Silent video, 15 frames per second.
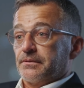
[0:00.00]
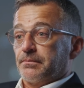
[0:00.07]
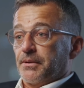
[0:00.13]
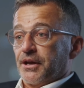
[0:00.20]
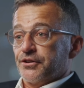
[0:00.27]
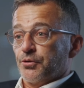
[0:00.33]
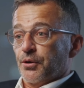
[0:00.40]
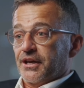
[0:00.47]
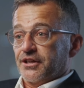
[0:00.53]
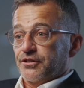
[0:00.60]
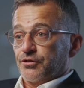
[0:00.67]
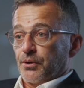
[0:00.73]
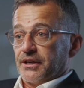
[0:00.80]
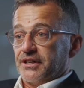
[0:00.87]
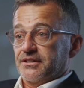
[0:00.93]
By
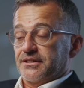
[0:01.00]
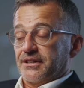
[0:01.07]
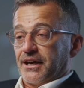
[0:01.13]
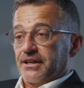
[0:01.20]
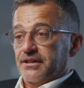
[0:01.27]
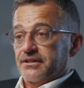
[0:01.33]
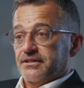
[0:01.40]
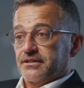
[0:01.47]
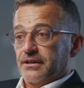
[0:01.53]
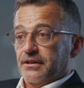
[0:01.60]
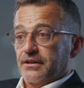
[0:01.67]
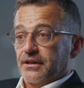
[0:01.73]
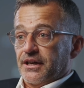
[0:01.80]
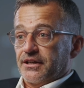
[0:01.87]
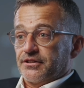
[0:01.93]
2026,
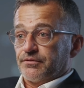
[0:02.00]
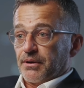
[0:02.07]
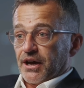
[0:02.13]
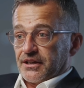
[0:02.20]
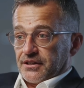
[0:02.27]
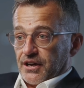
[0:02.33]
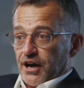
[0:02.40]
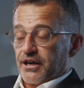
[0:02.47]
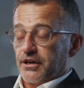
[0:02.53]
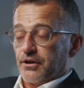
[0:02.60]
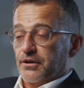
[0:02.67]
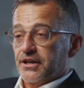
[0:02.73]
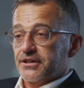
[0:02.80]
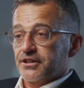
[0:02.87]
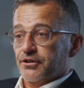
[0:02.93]
expect
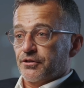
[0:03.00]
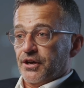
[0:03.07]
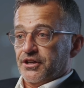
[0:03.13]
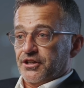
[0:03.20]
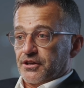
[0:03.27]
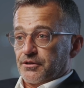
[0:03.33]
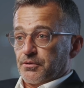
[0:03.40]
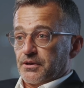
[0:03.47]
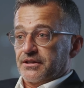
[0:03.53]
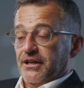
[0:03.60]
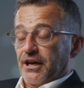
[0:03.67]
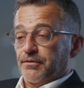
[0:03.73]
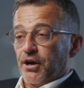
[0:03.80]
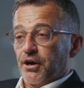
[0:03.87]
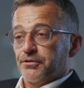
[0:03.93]
tighter integration with
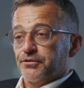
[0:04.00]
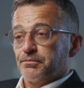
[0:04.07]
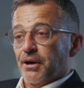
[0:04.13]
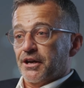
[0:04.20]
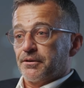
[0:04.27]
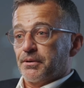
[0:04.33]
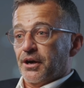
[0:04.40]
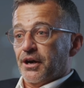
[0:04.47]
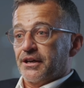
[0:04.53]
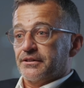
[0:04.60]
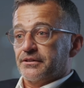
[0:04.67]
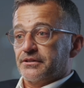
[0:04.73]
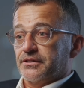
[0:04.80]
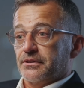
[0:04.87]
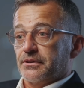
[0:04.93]
DevOps
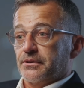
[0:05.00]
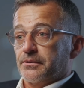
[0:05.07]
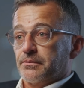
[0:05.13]
pipelines,